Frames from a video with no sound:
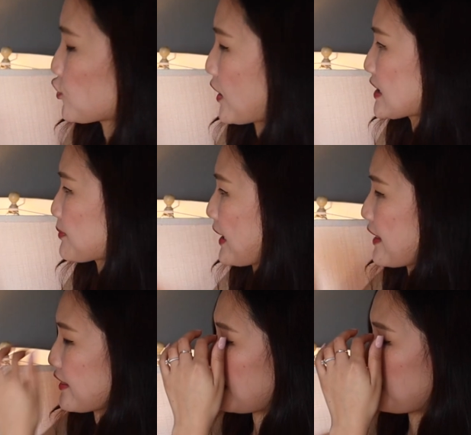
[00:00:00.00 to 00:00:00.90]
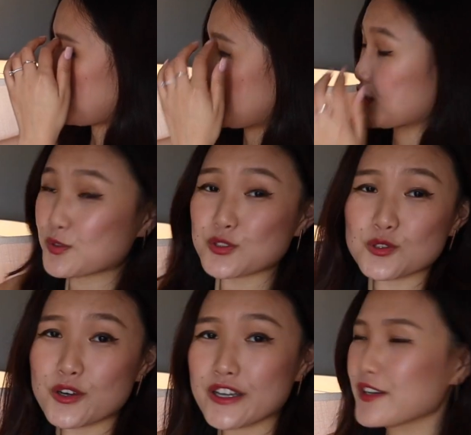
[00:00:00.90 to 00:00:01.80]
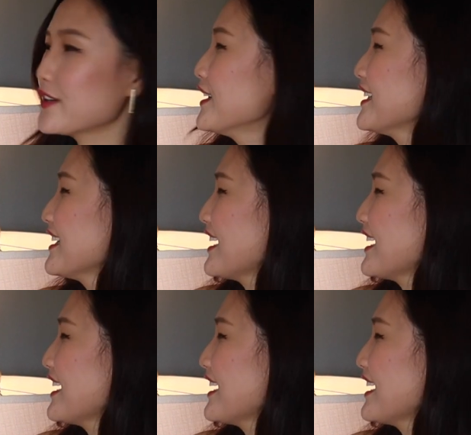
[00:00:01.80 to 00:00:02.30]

transplant them into soil,